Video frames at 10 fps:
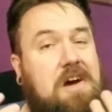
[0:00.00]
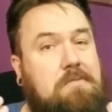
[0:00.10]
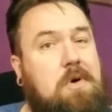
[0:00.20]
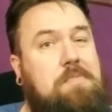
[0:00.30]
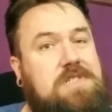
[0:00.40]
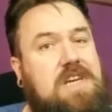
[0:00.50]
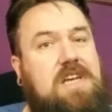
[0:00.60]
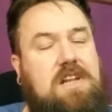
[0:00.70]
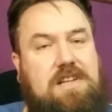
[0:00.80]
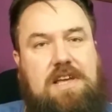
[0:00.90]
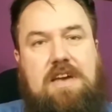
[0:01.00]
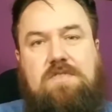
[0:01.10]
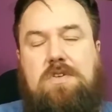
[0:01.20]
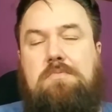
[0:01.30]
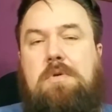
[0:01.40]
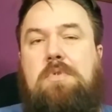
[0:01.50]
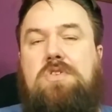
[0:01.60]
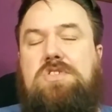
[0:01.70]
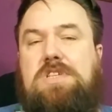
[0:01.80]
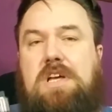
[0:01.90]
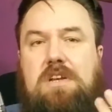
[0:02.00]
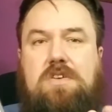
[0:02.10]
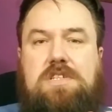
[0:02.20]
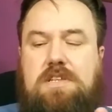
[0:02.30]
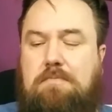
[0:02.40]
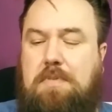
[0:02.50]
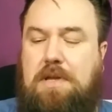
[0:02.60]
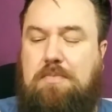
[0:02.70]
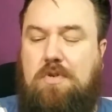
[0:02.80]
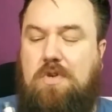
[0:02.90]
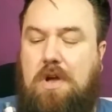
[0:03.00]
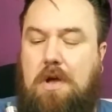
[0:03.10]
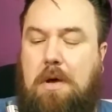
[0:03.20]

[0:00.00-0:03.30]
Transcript: I'm not particularly heavy on my mods, unlike some people,